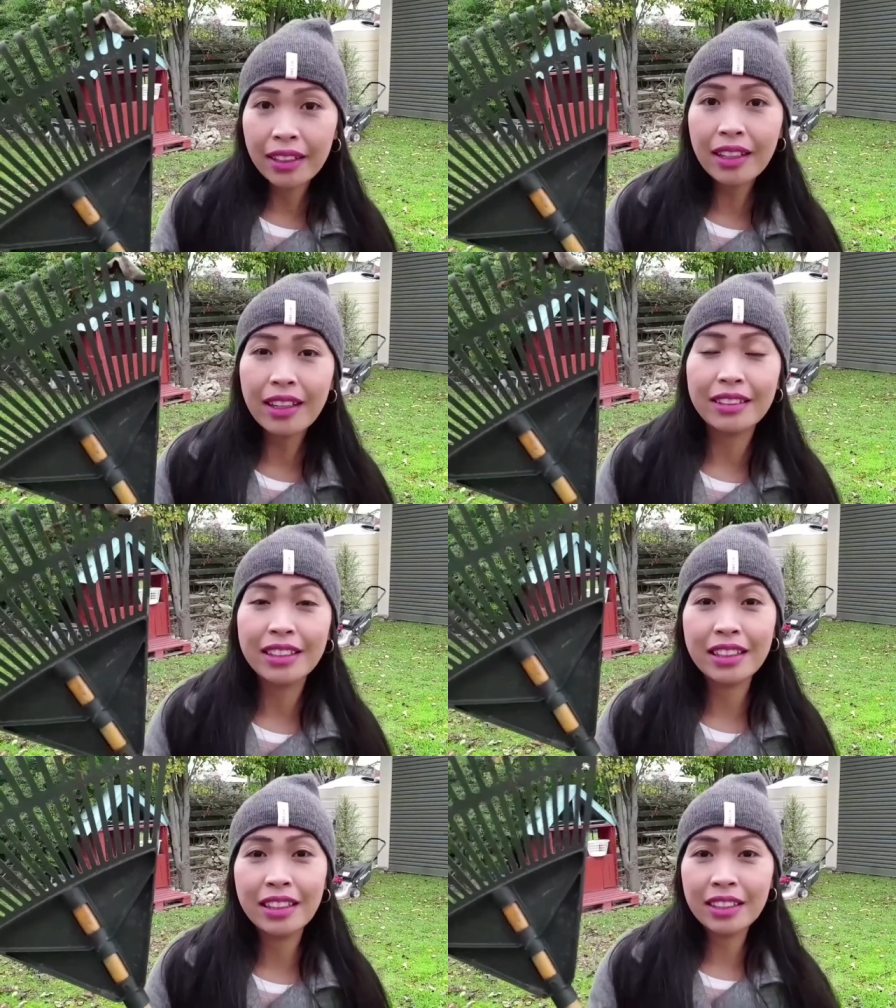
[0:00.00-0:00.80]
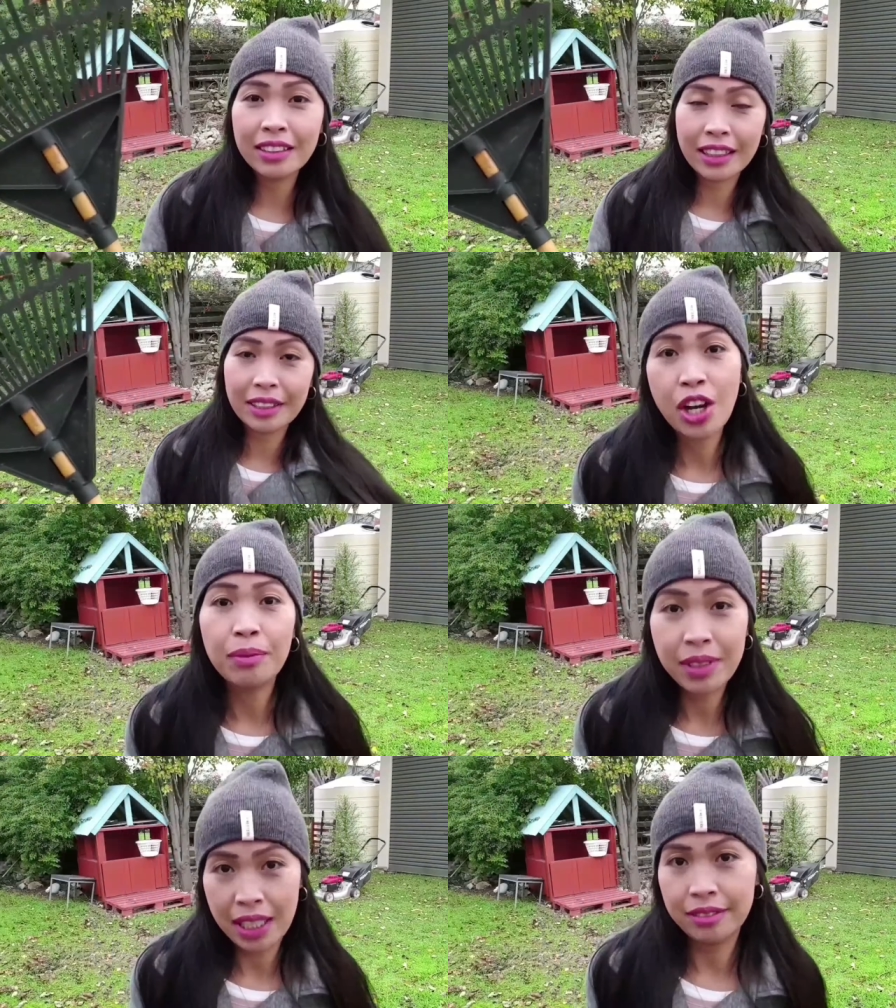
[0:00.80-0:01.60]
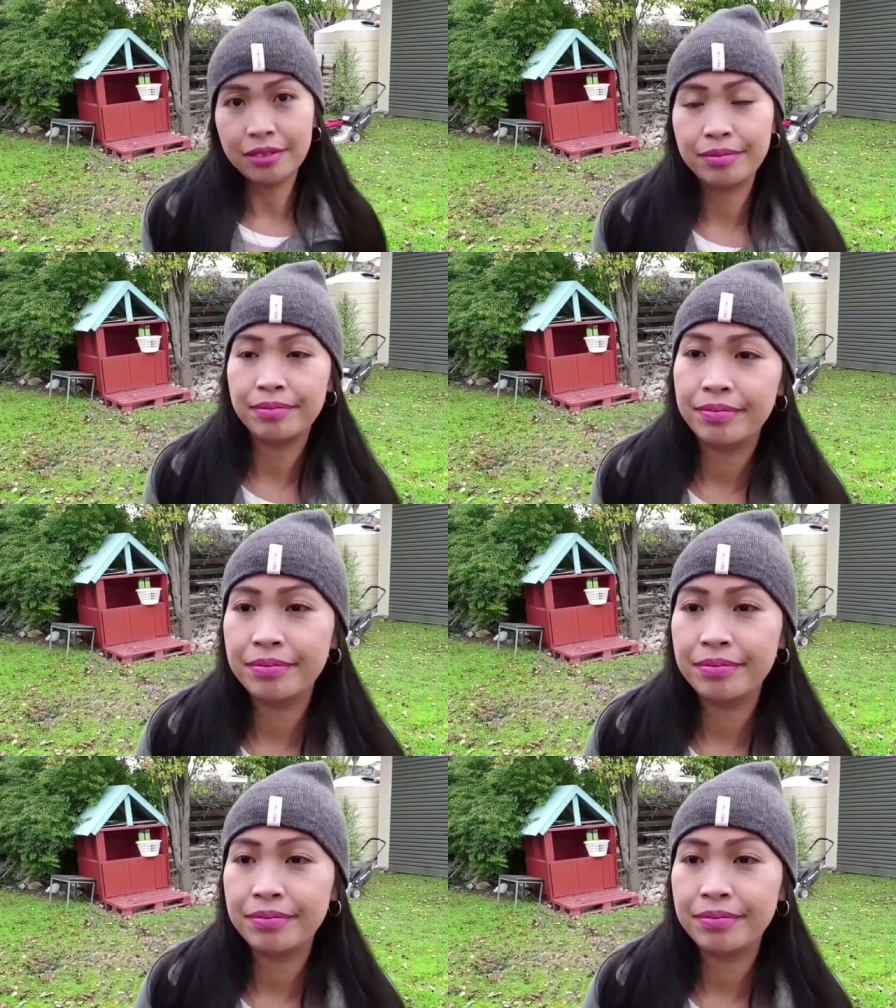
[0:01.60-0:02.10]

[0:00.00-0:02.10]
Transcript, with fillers: and handy in getting the job done.